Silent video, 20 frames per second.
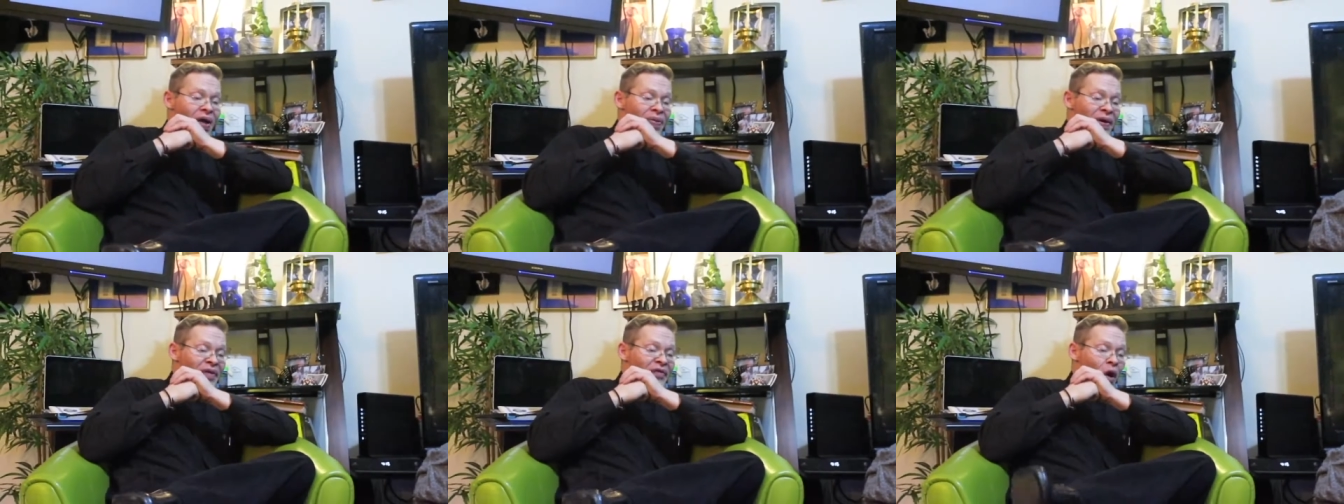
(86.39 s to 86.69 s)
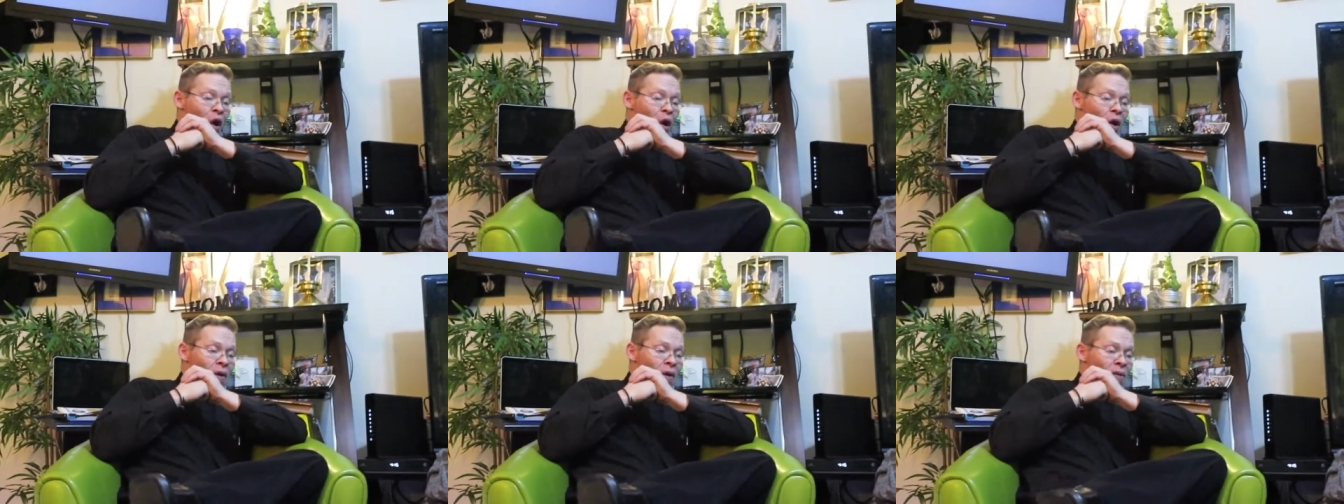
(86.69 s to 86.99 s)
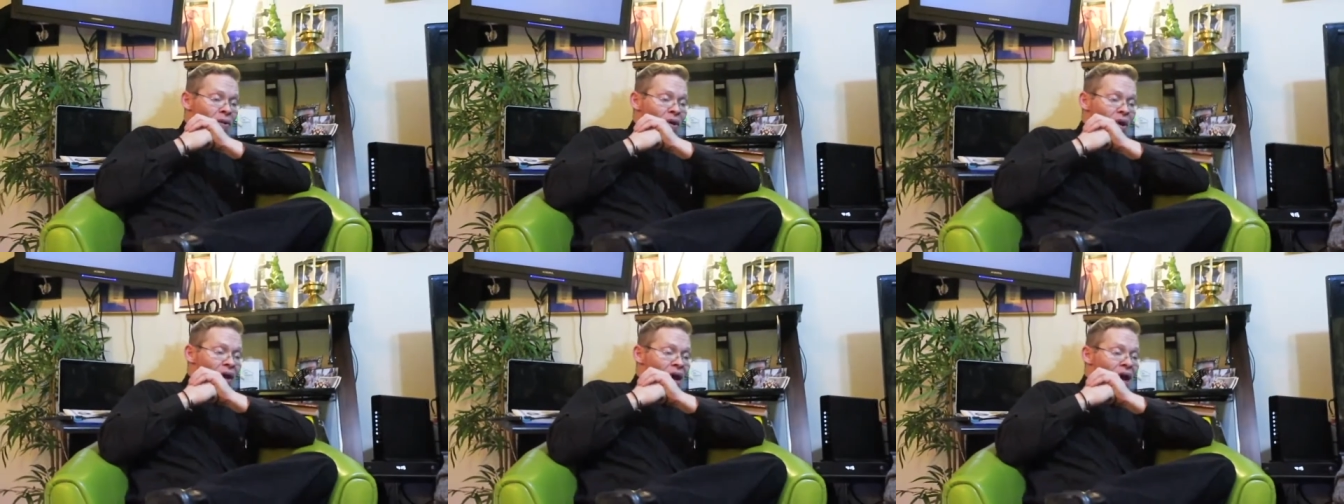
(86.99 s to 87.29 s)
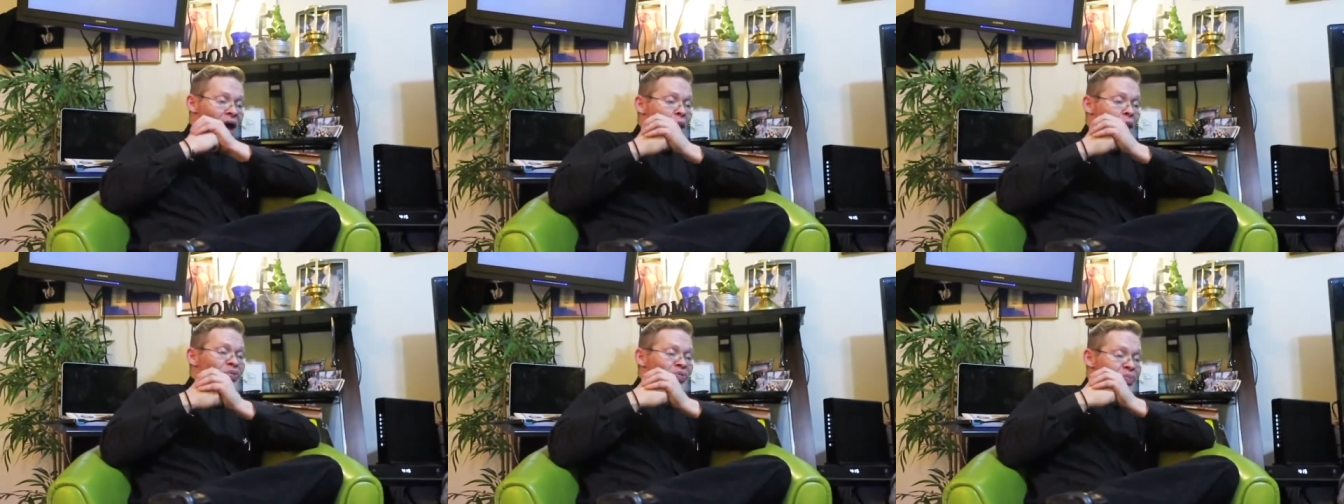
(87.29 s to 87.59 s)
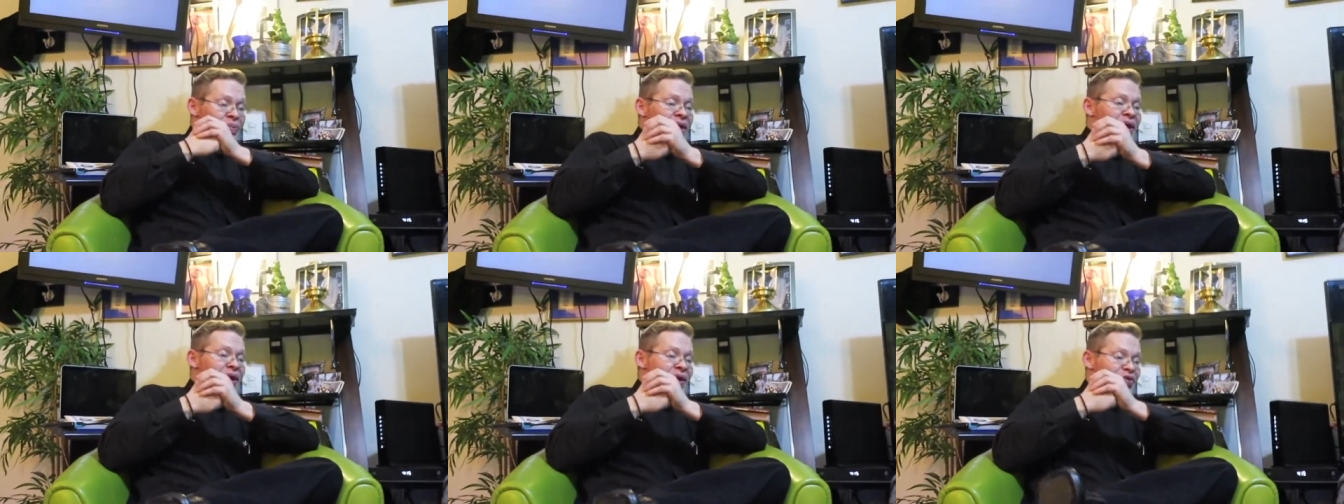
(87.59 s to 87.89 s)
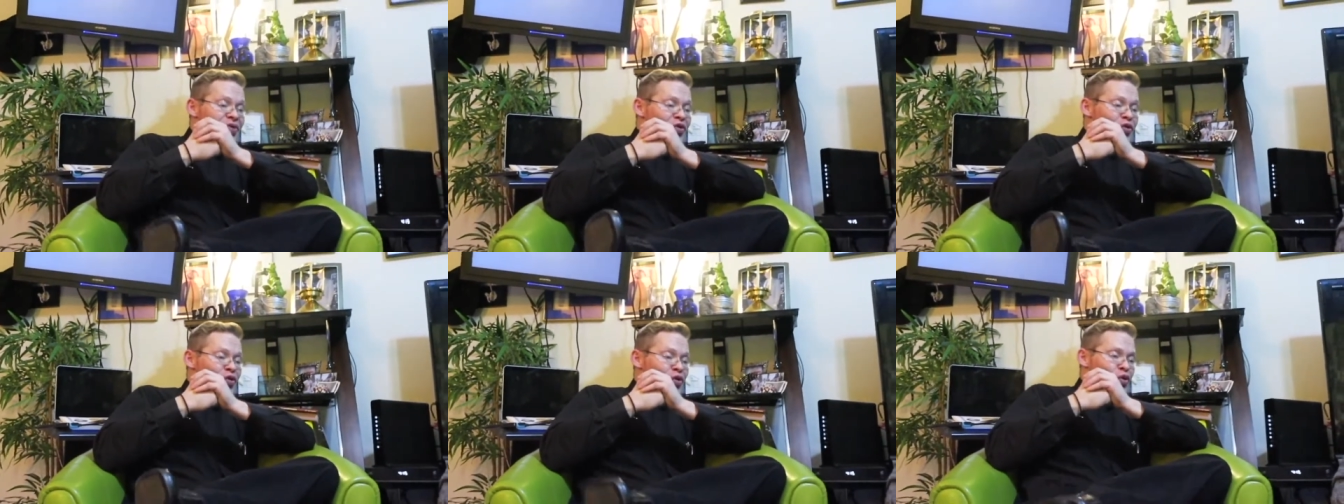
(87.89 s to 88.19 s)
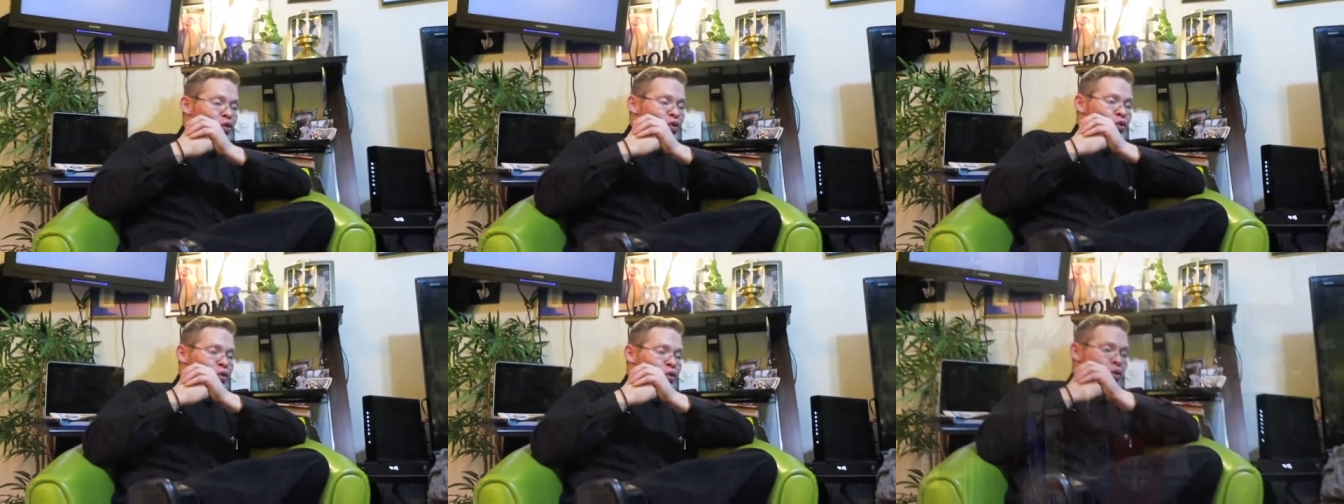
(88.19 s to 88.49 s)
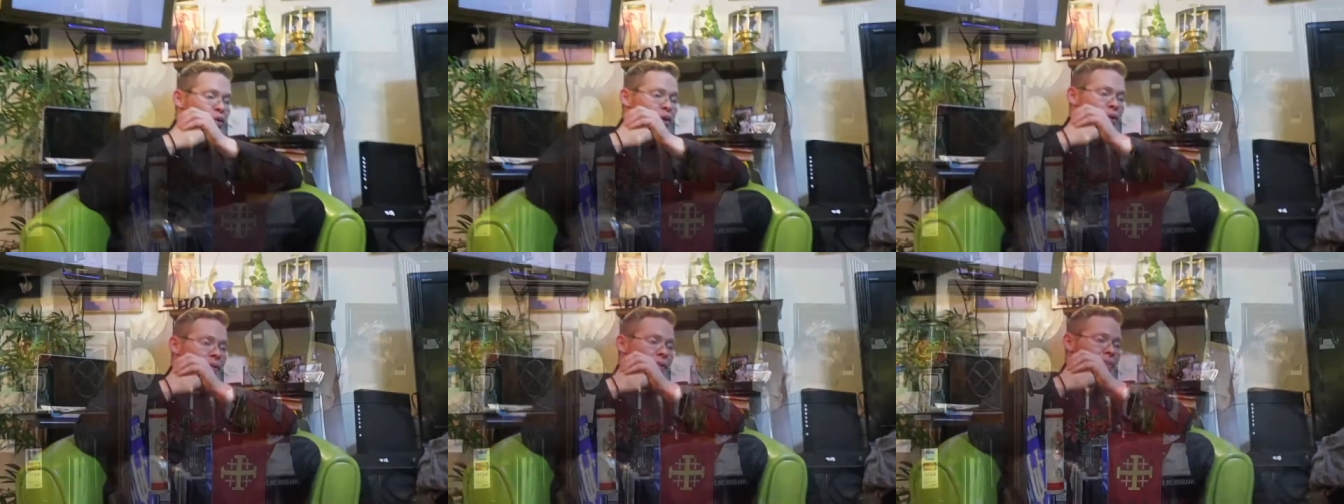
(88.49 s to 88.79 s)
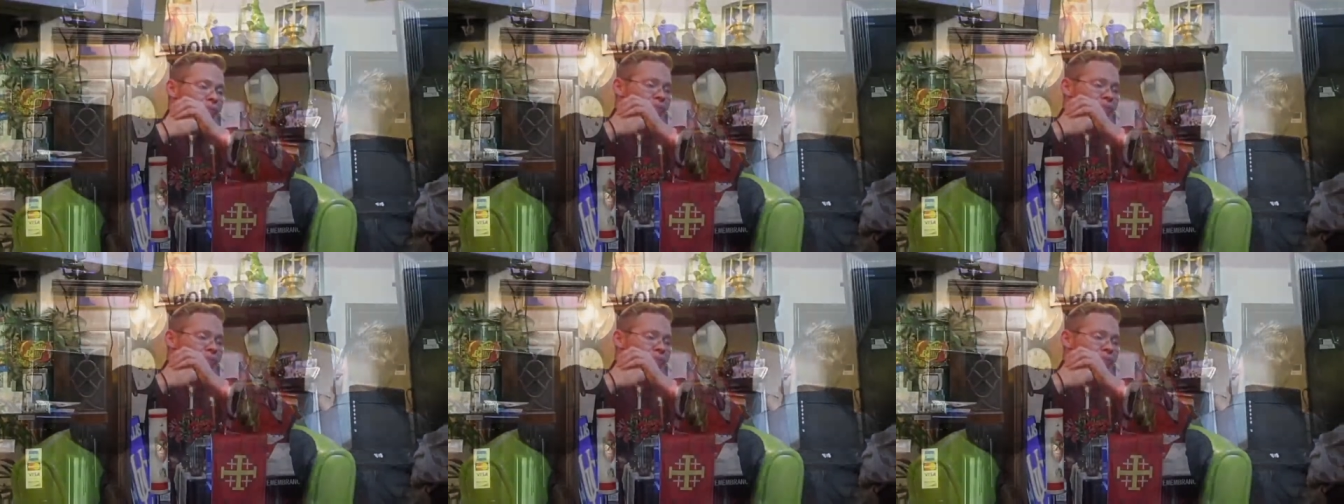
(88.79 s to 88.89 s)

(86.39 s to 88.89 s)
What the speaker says: they've all helped me to